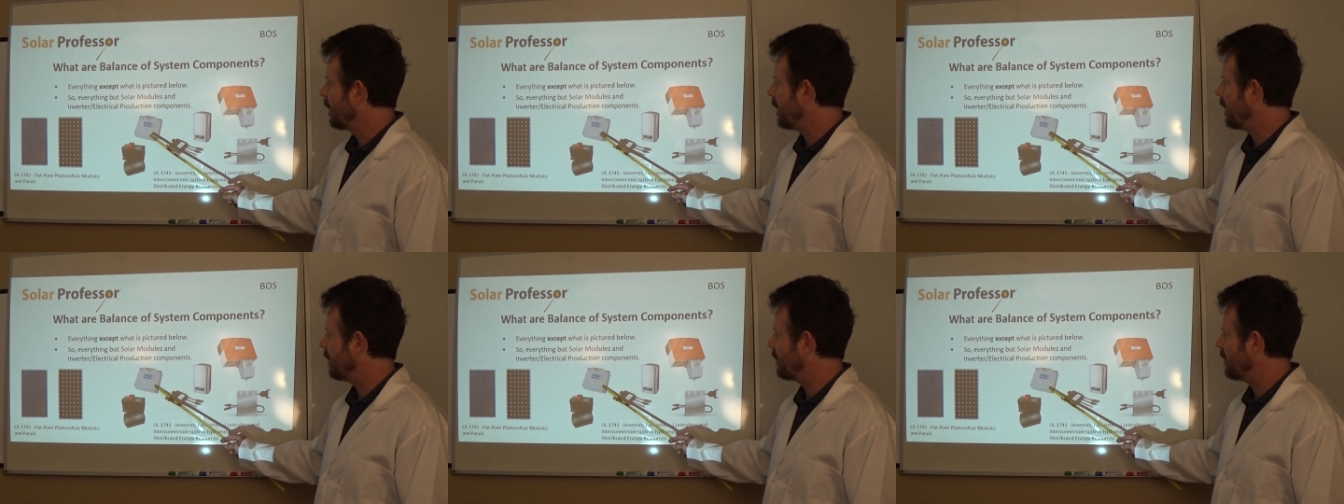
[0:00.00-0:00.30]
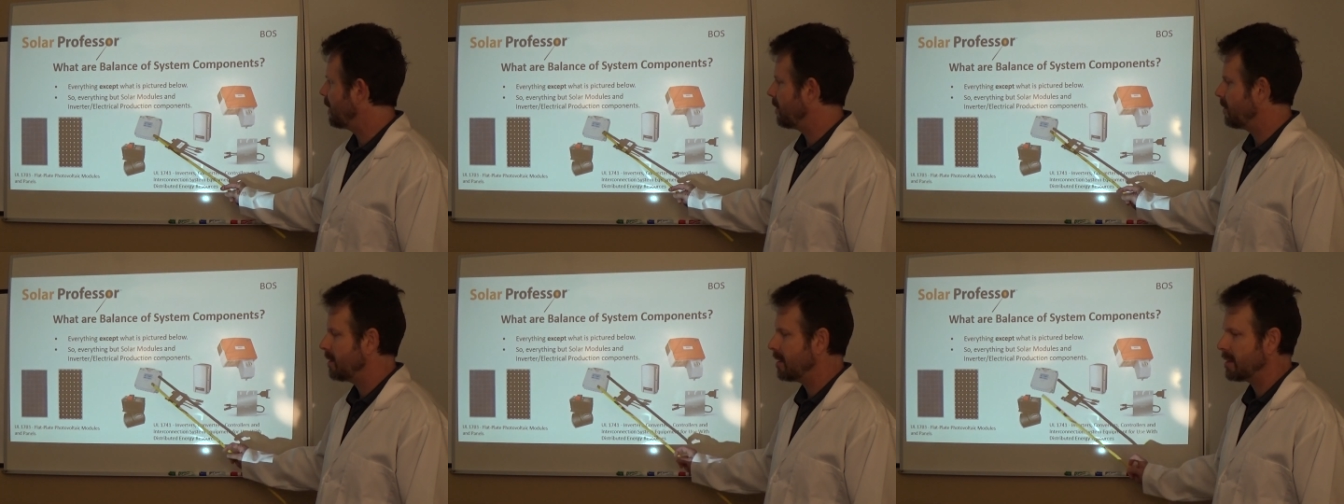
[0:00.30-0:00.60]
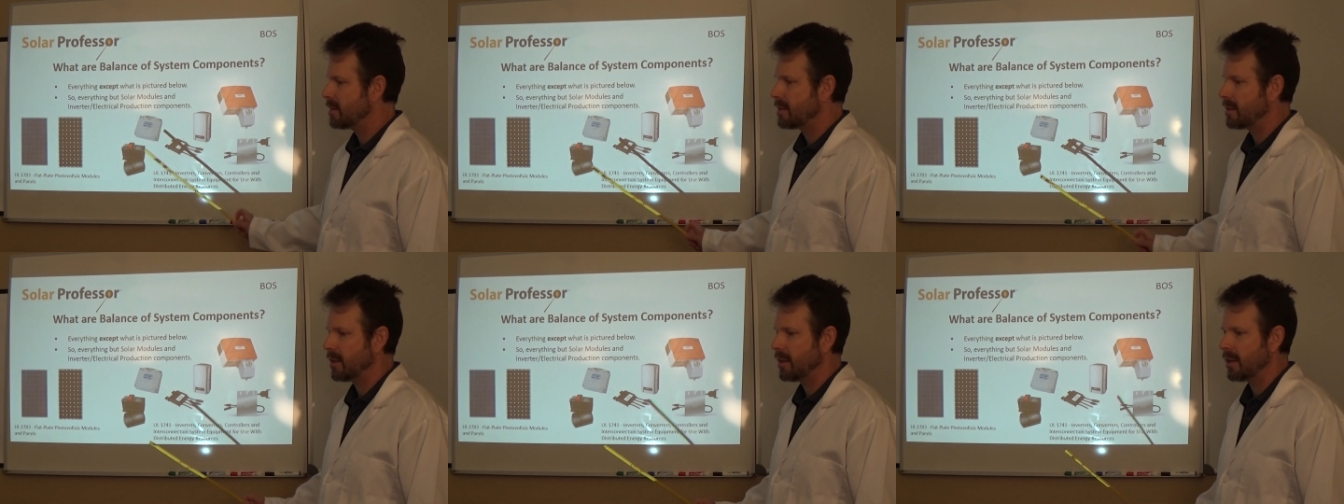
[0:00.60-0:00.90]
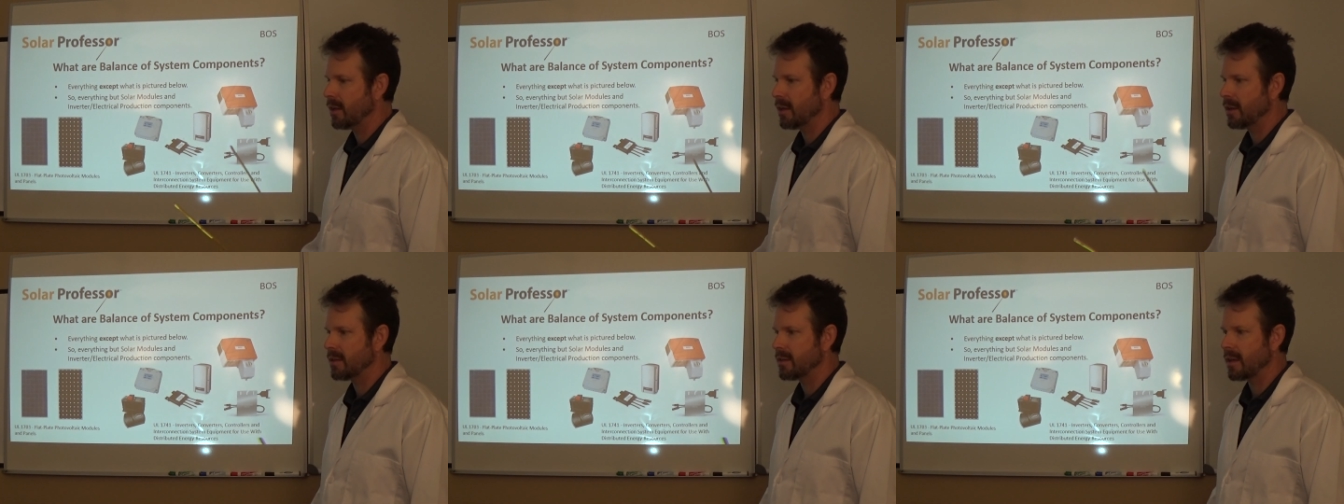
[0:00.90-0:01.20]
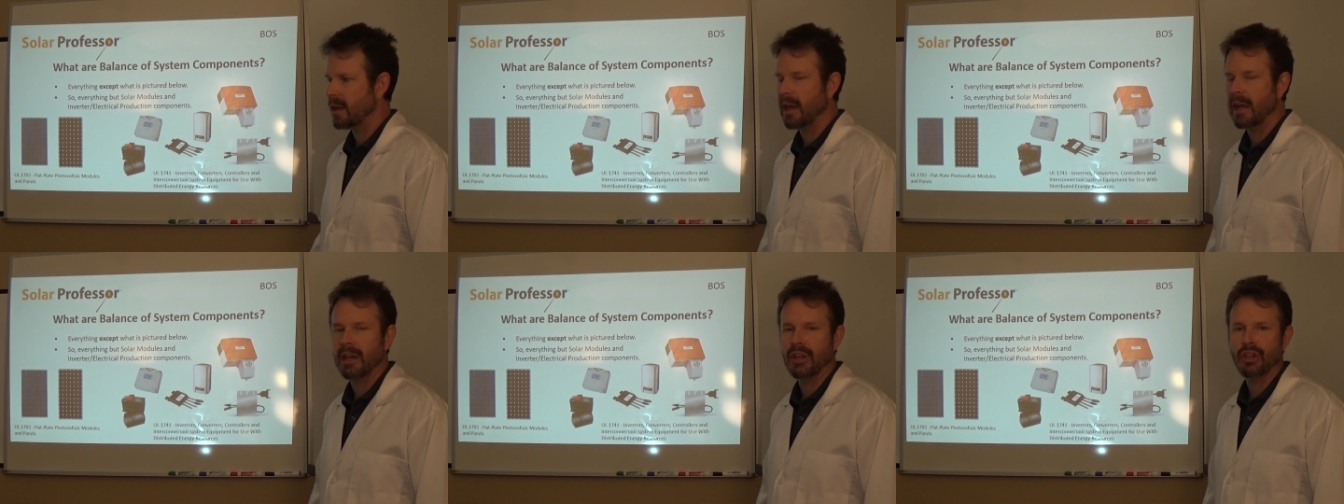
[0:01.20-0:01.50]
And then this
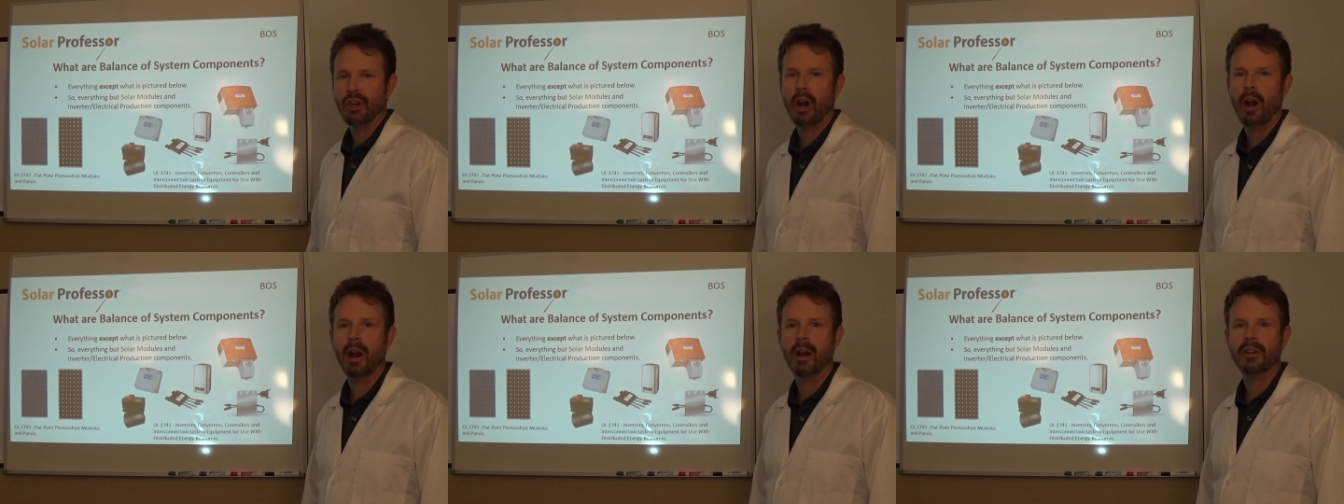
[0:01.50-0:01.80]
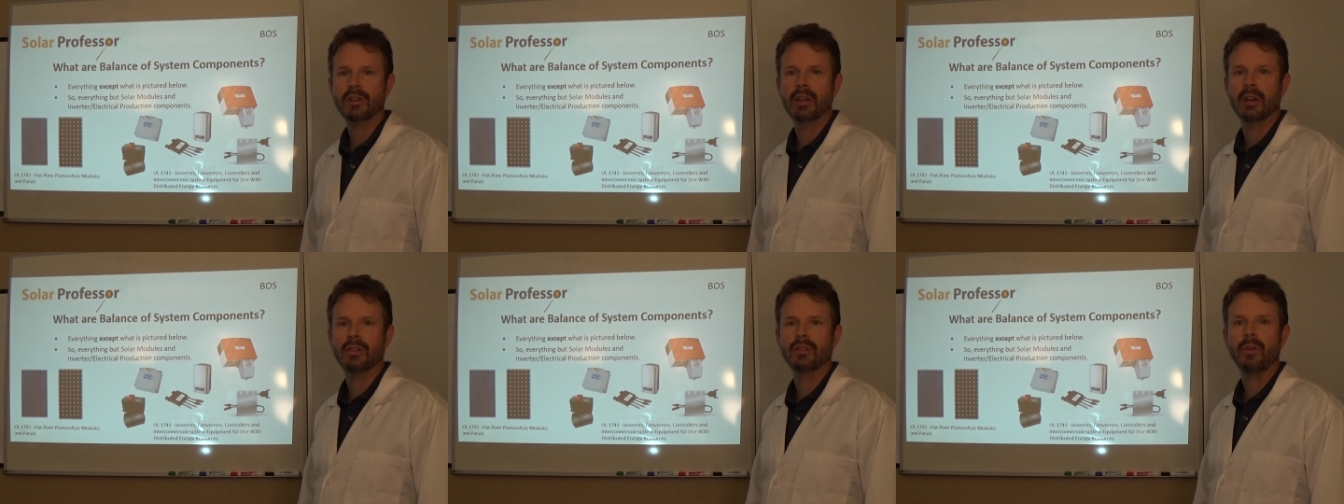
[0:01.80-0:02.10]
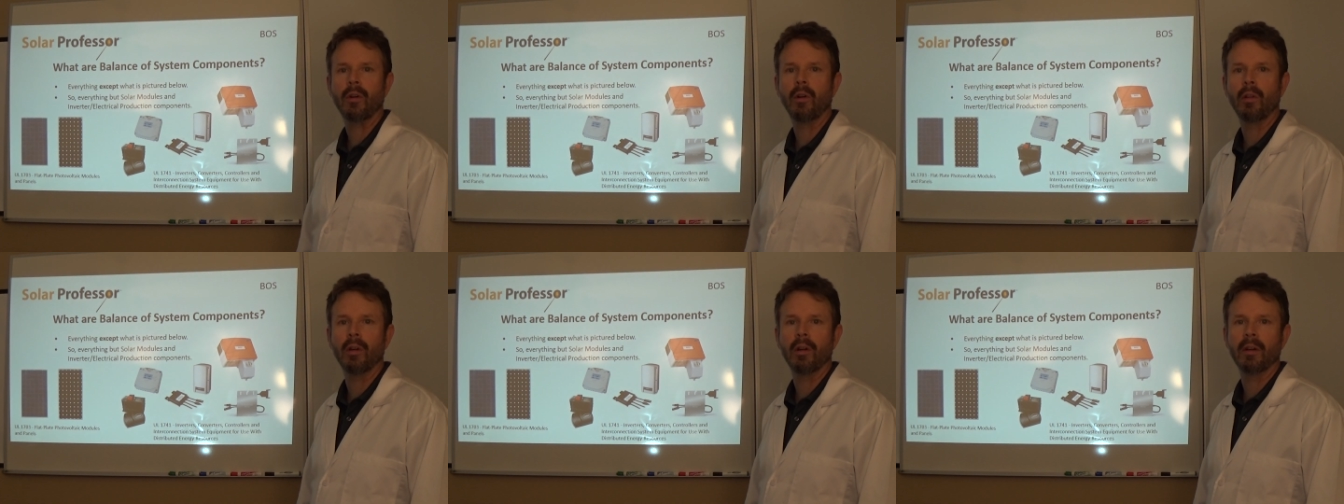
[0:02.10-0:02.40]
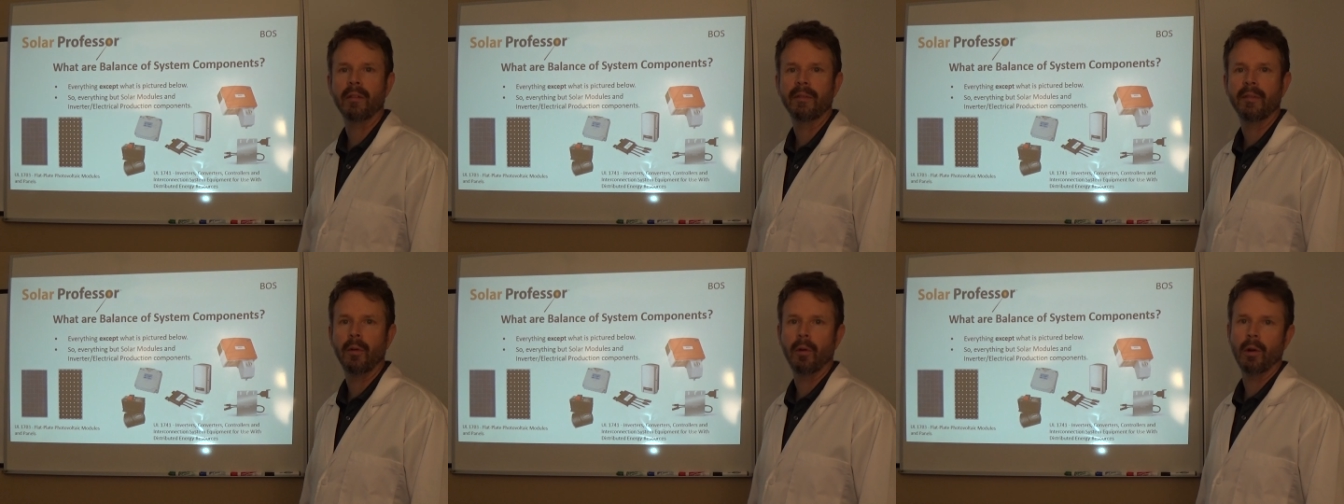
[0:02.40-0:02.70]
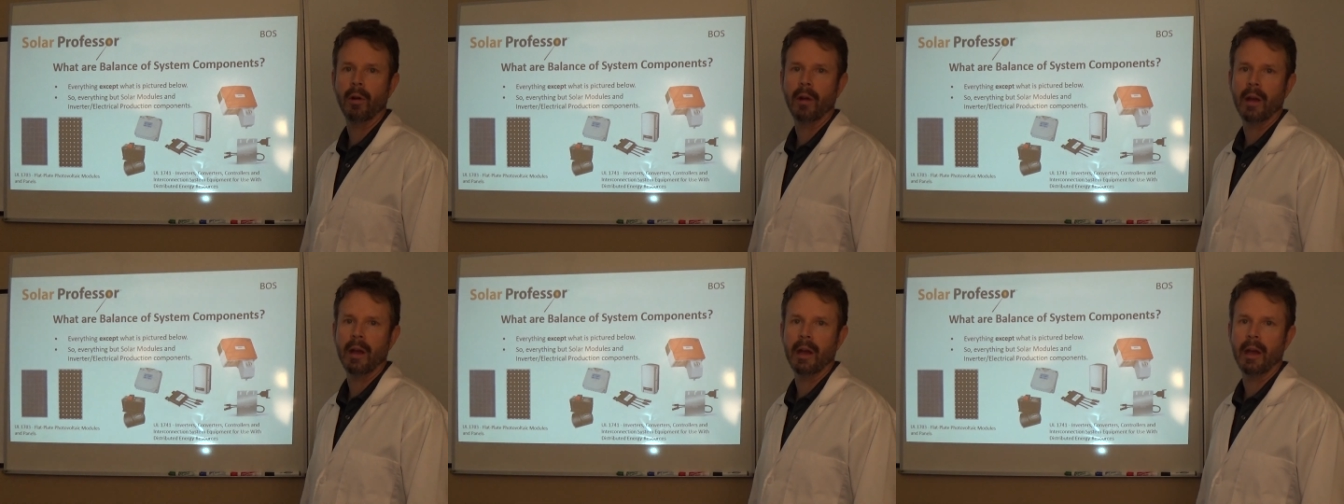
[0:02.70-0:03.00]
is a charge controller
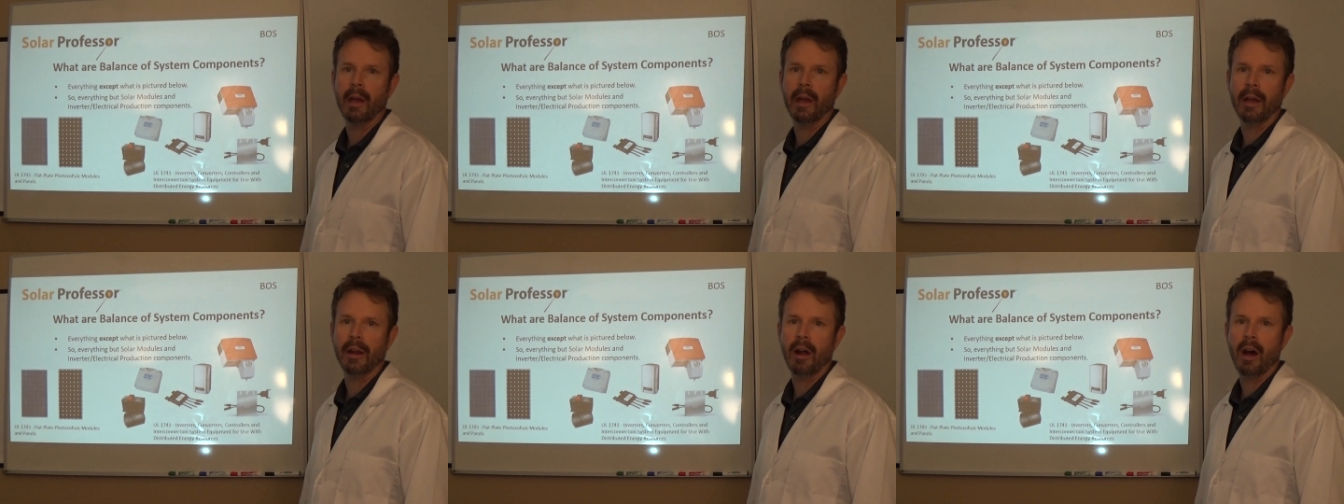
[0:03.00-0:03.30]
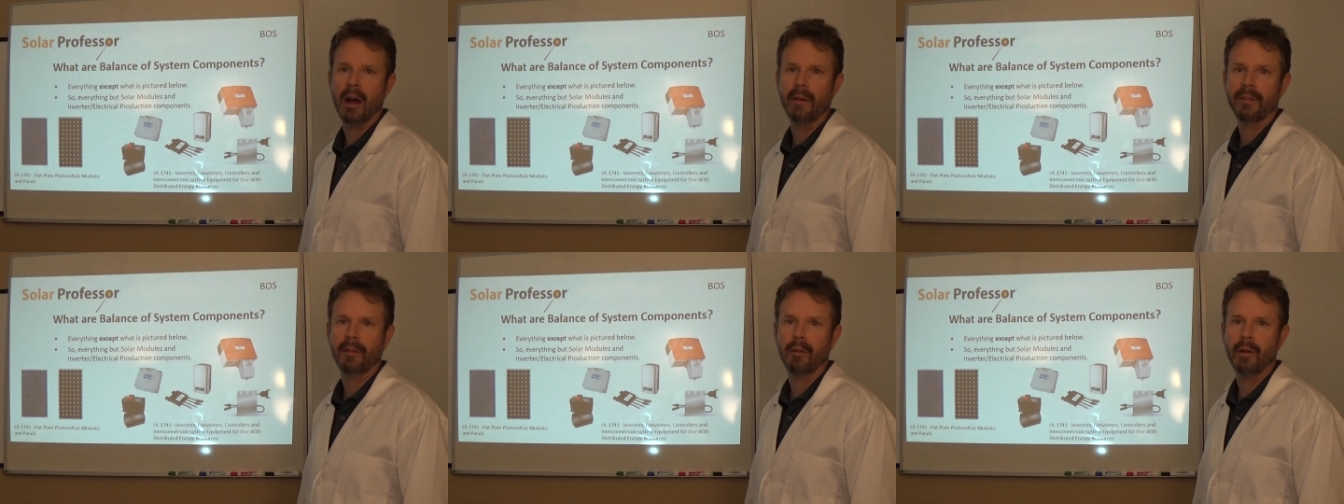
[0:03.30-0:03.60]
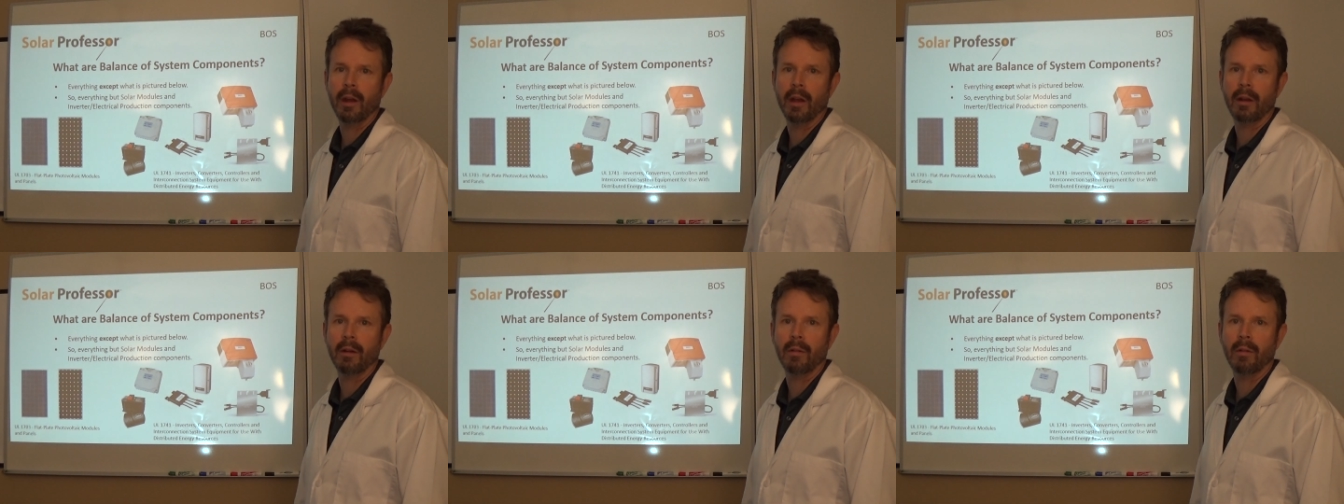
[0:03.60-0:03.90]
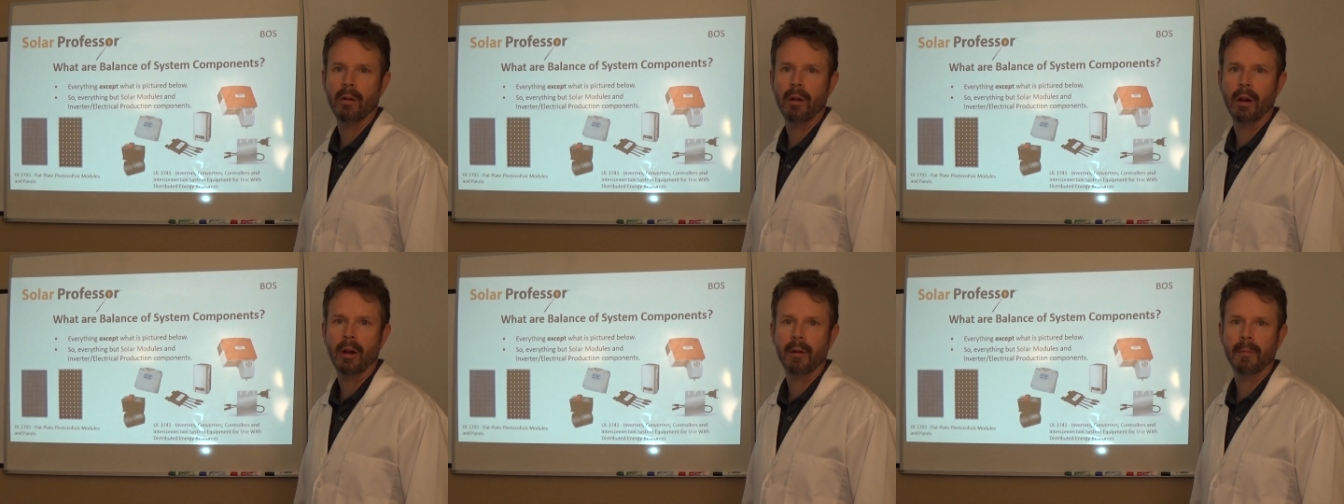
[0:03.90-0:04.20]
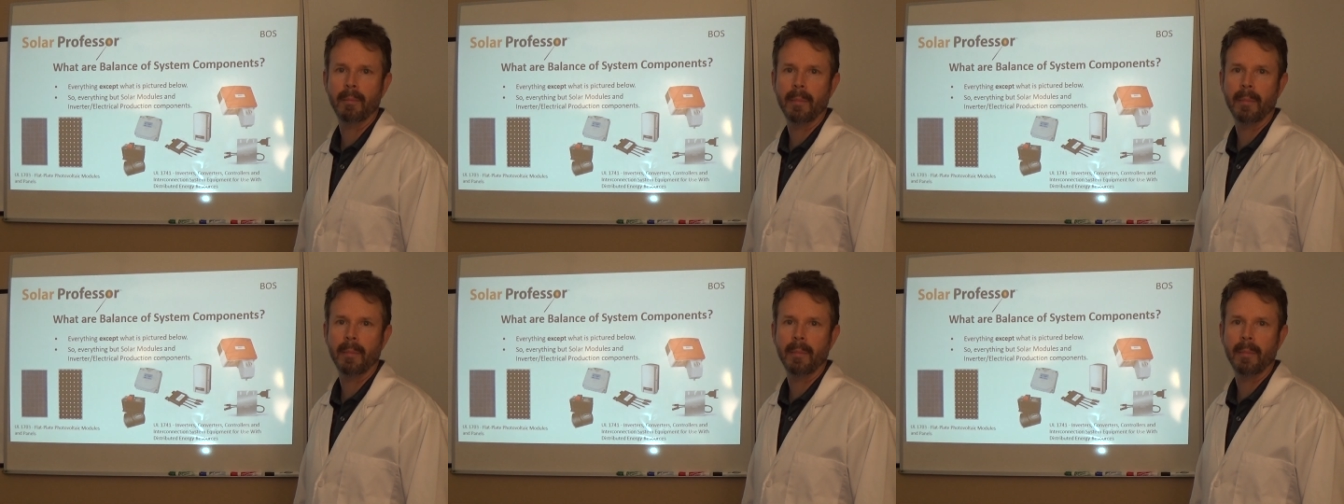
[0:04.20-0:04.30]
for a, an off-grid or